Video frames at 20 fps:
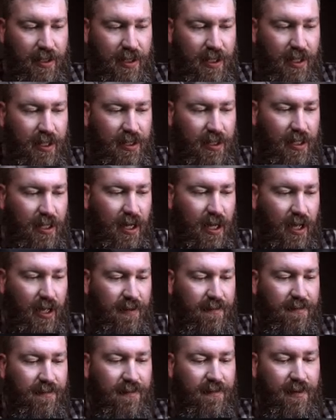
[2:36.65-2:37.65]
in the
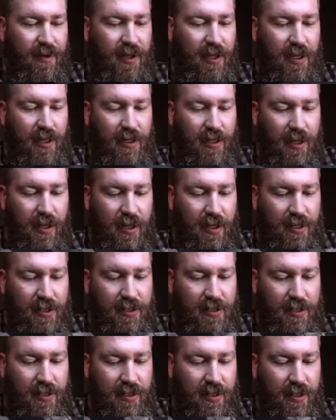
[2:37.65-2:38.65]
knife he
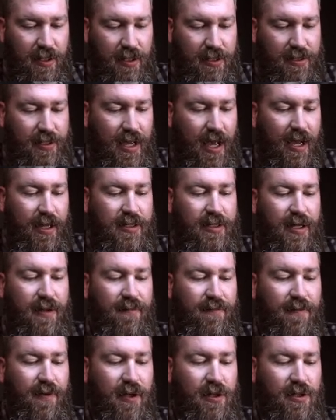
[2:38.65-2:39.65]
does the exact
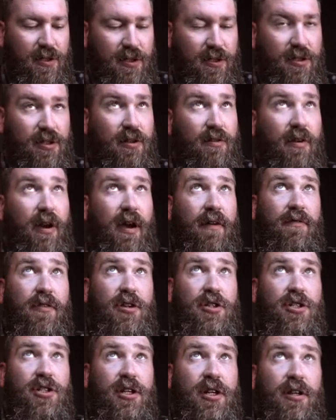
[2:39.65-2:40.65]
same features through
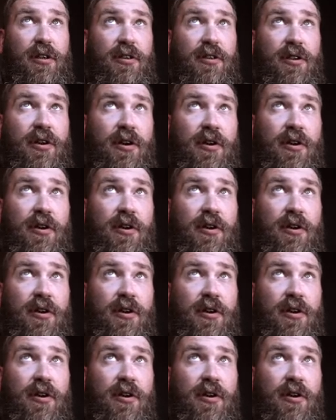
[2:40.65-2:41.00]
every sheath.